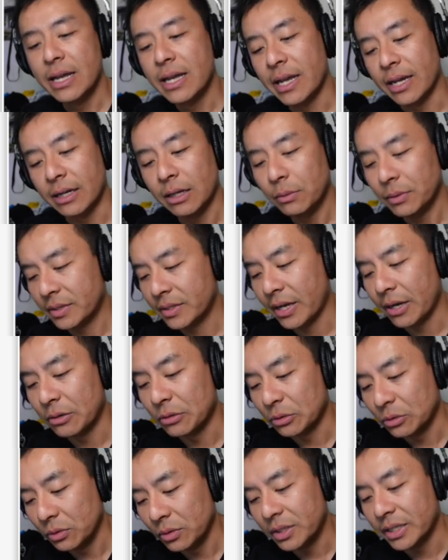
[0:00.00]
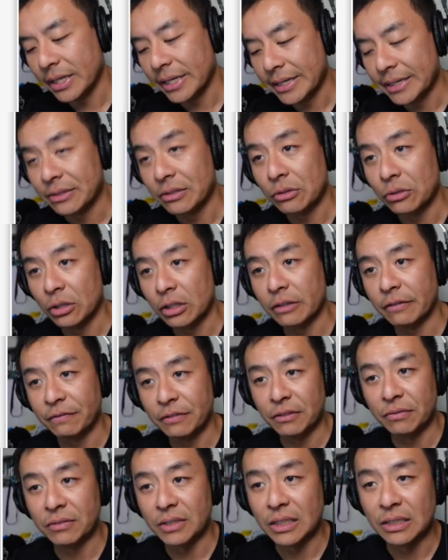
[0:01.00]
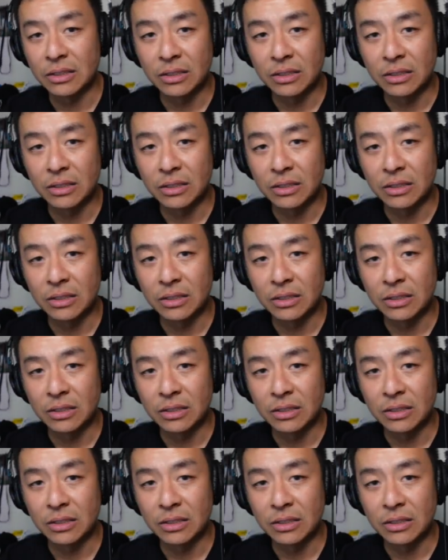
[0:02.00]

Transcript: And I would say on a good day, it's $1.50.